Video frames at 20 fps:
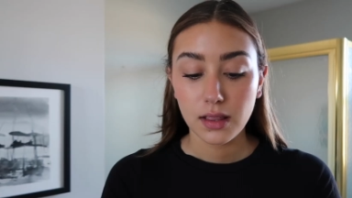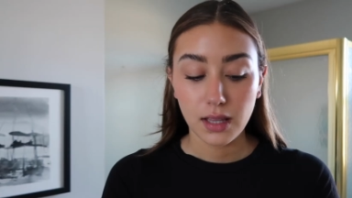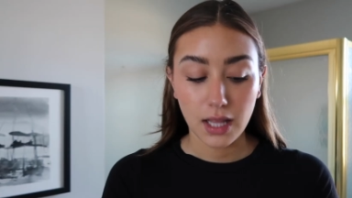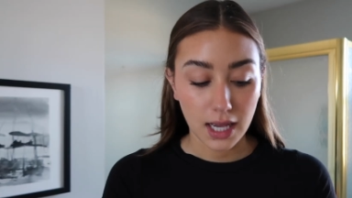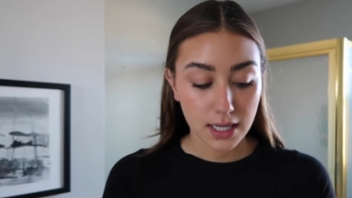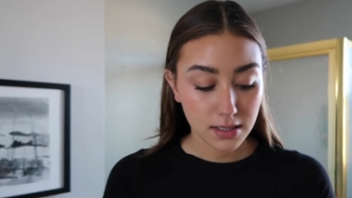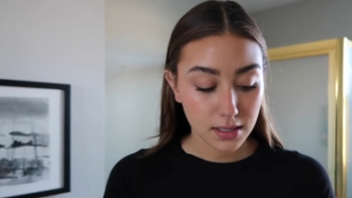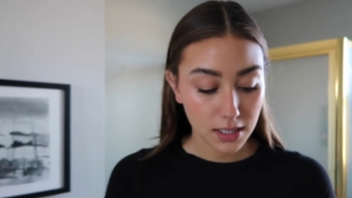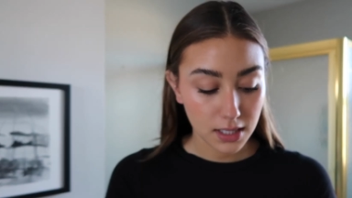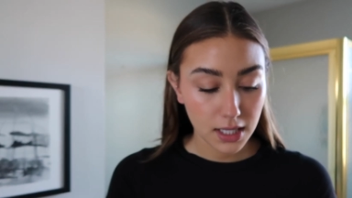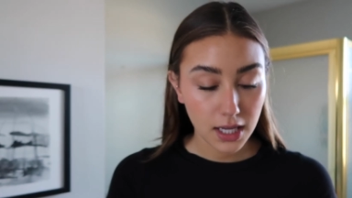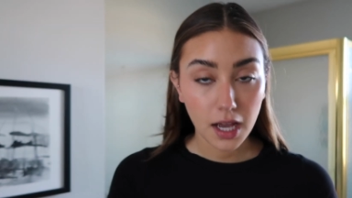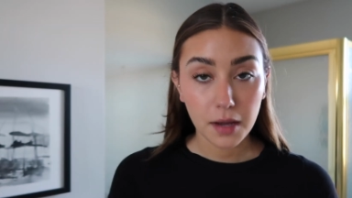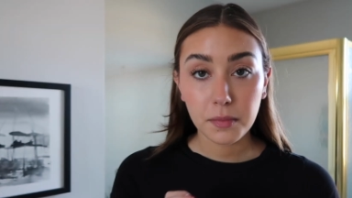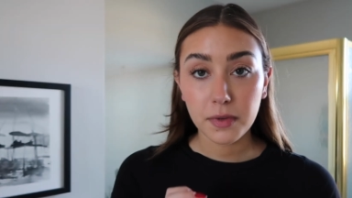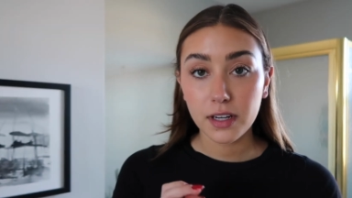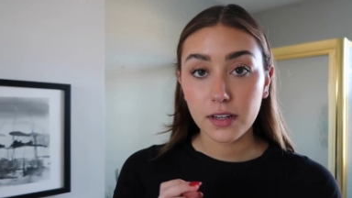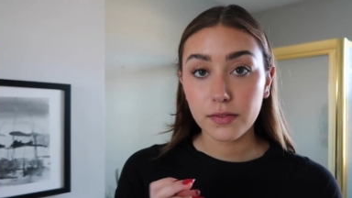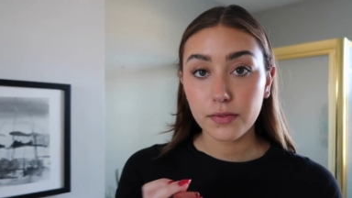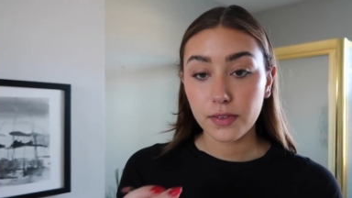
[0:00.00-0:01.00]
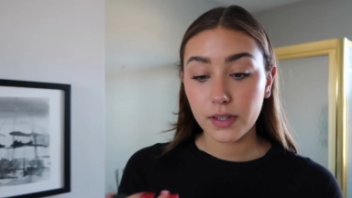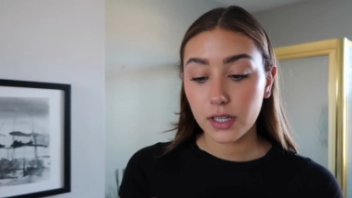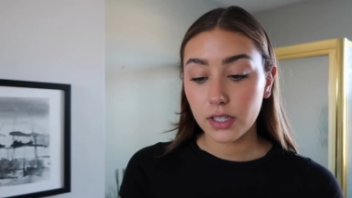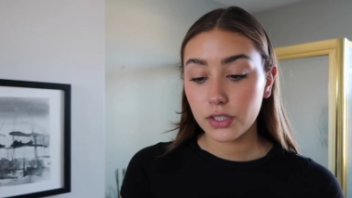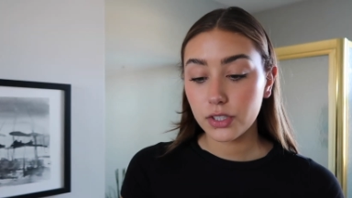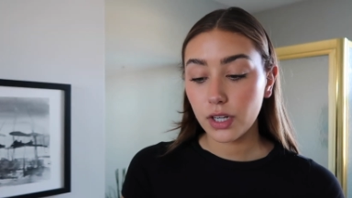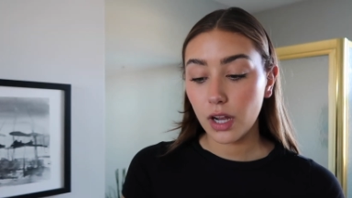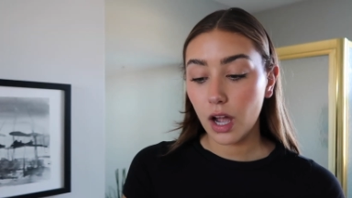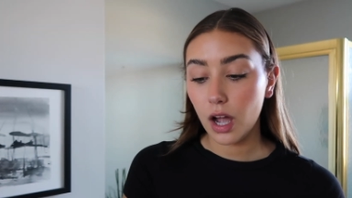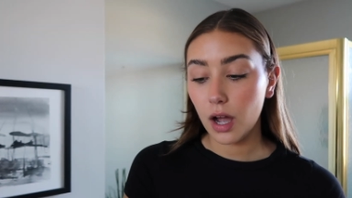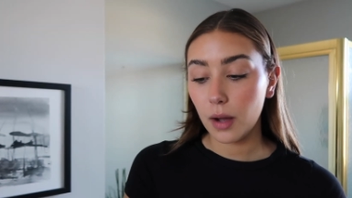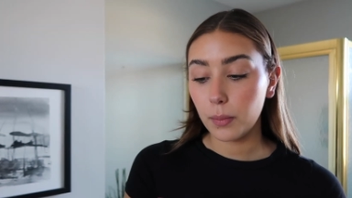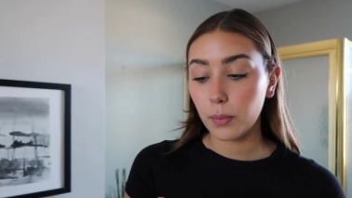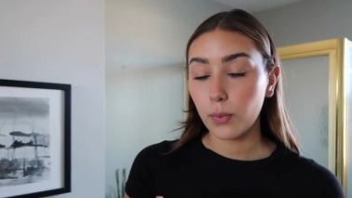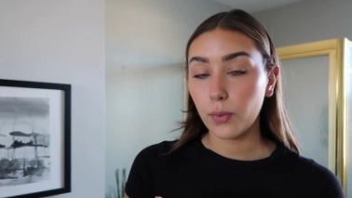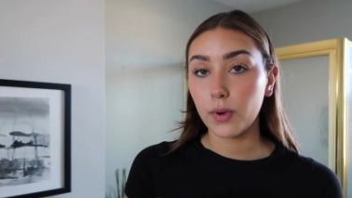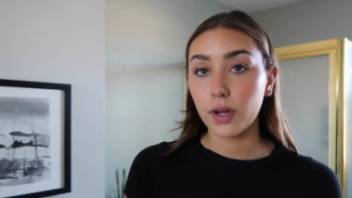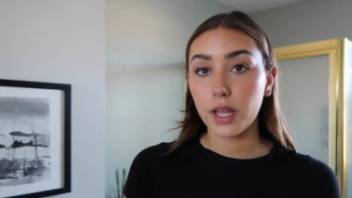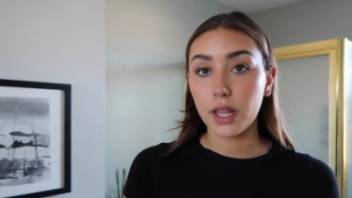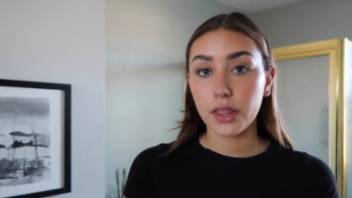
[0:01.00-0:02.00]
Lastly, I'm gonna finish
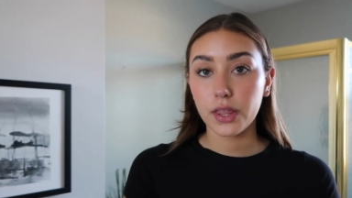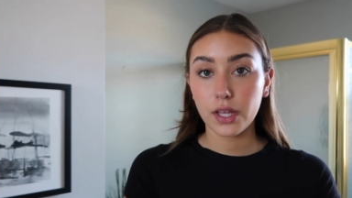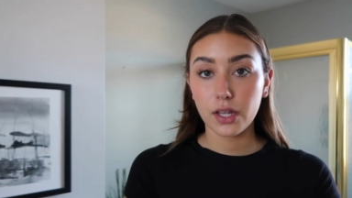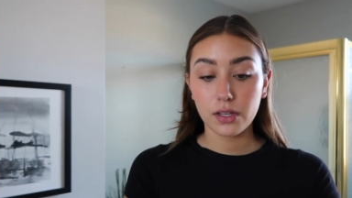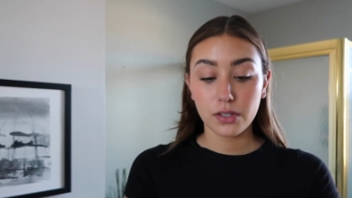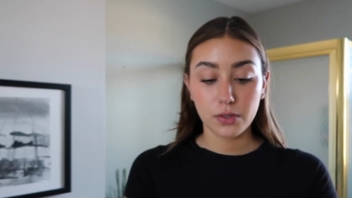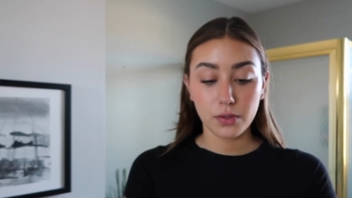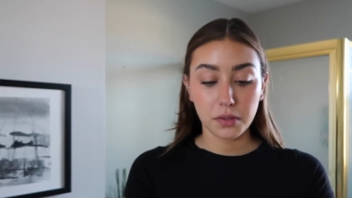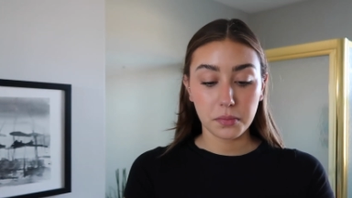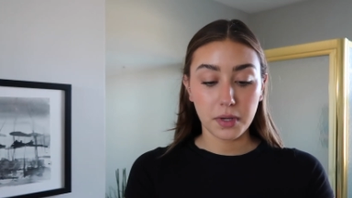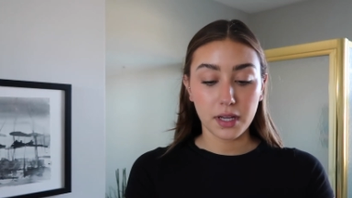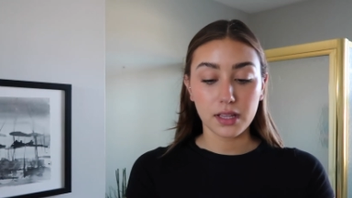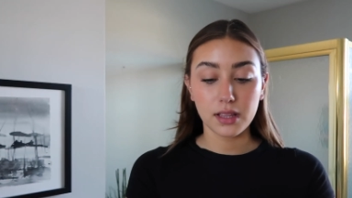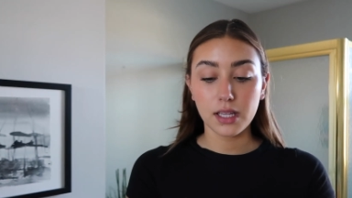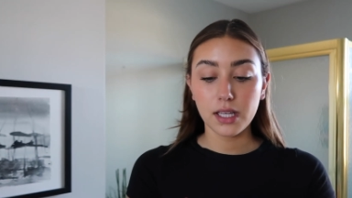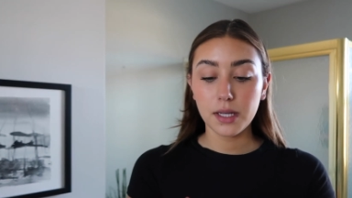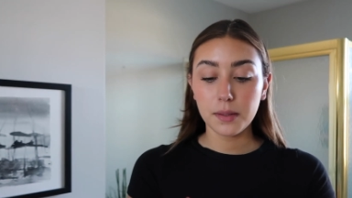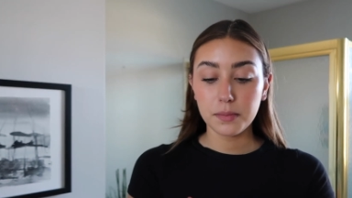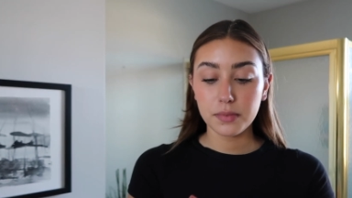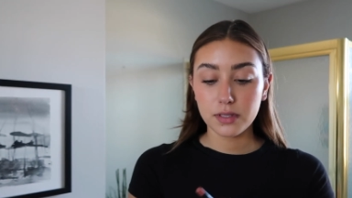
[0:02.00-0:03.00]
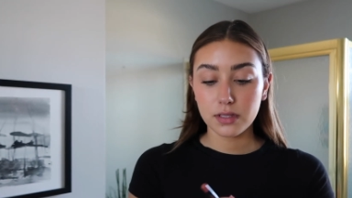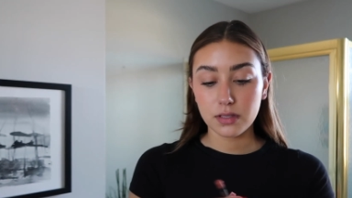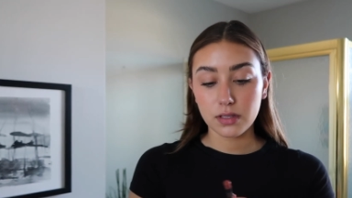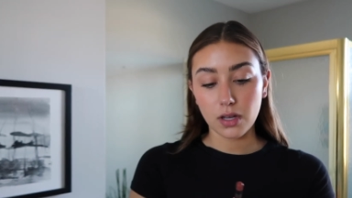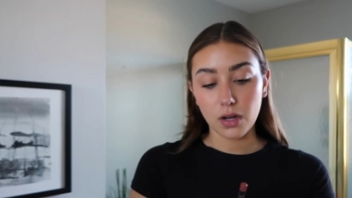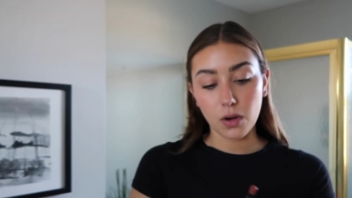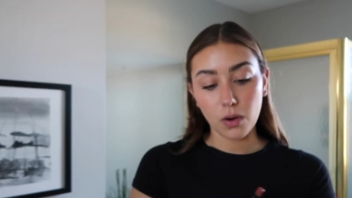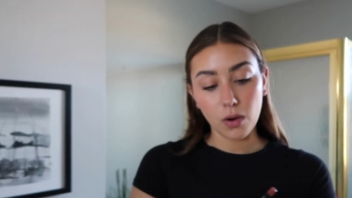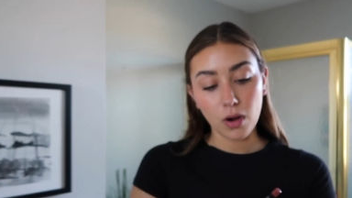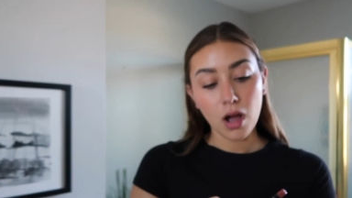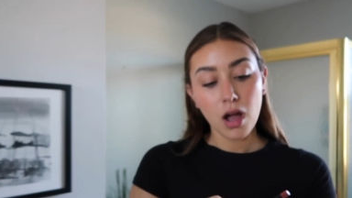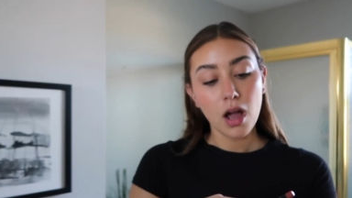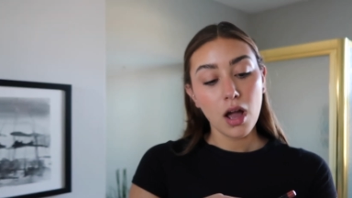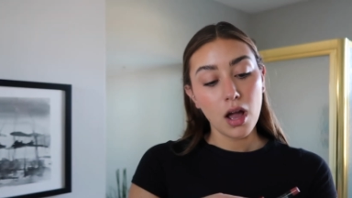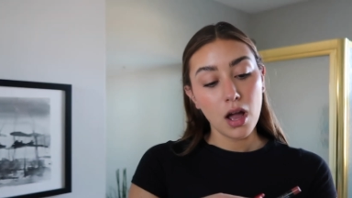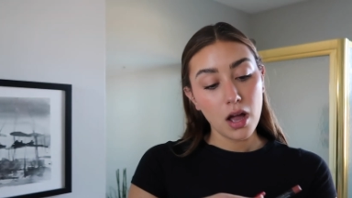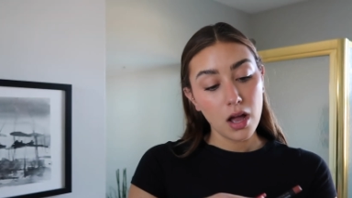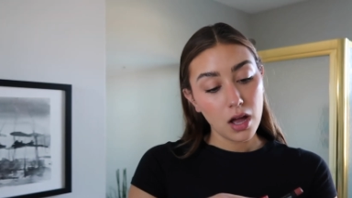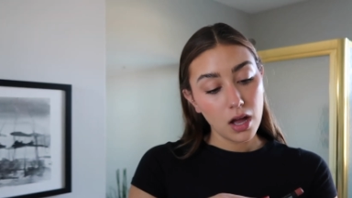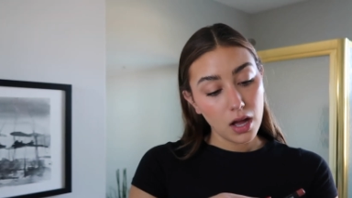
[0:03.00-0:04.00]
up with doing my lips. So
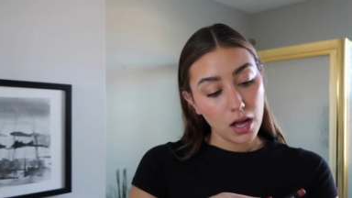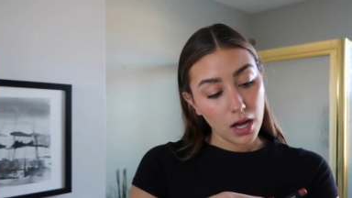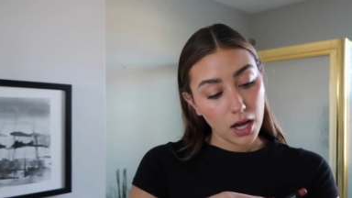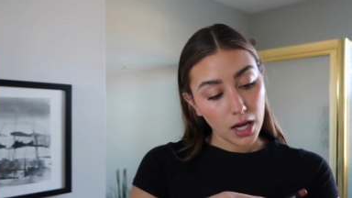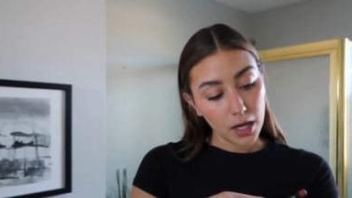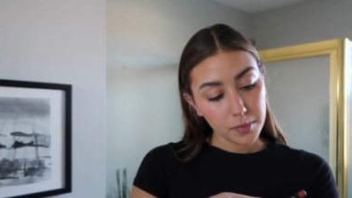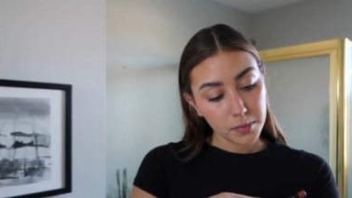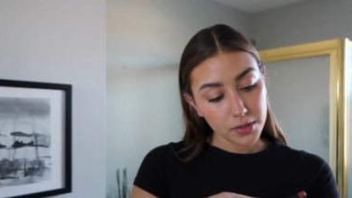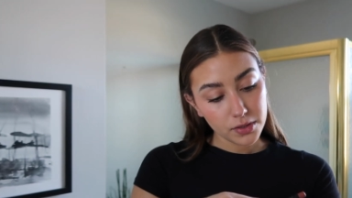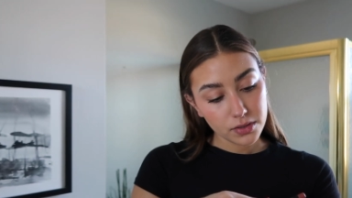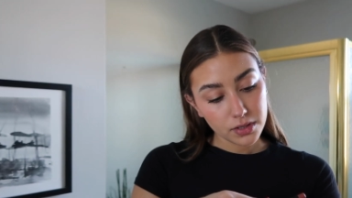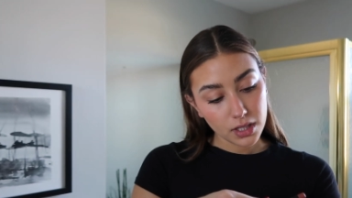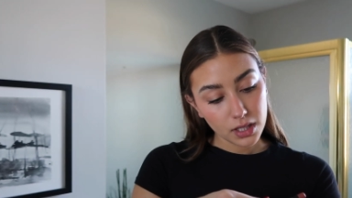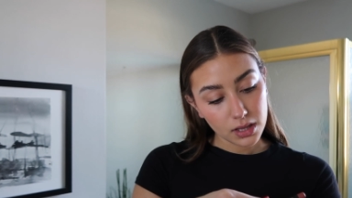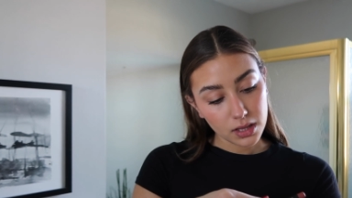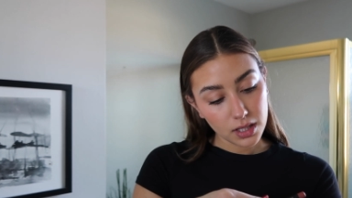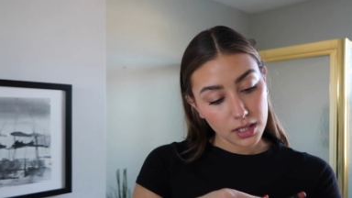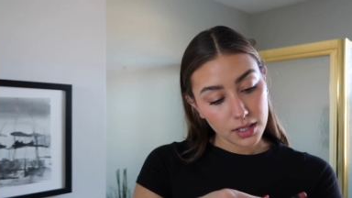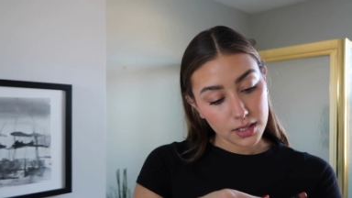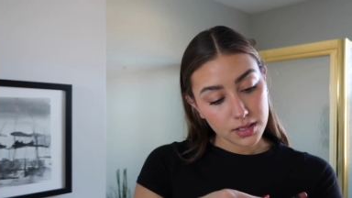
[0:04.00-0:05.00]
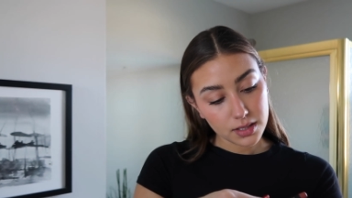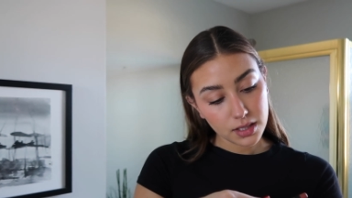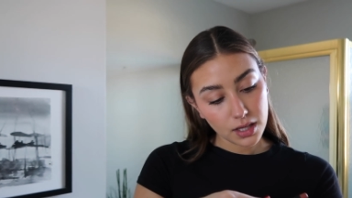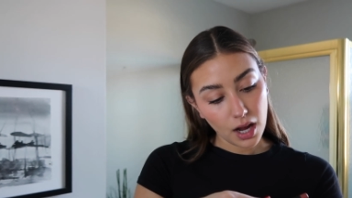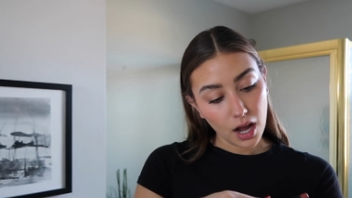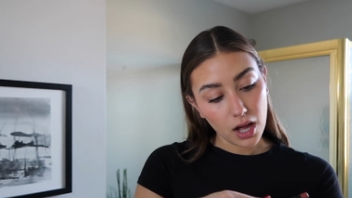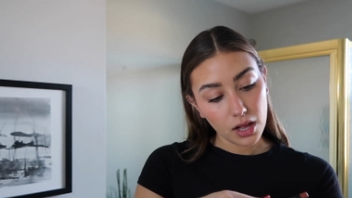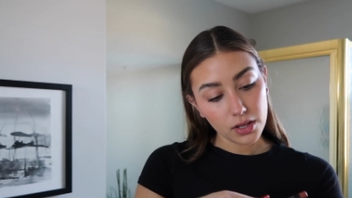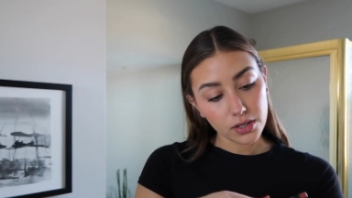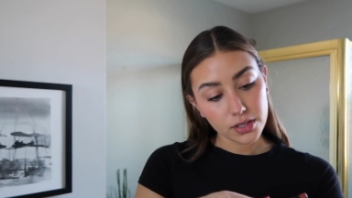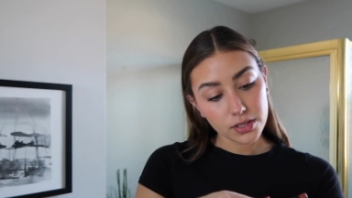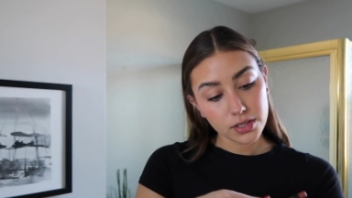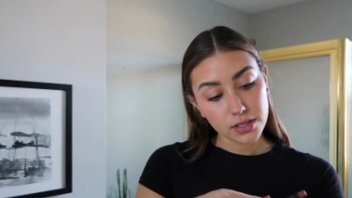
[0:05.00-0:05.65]
I'm using this Color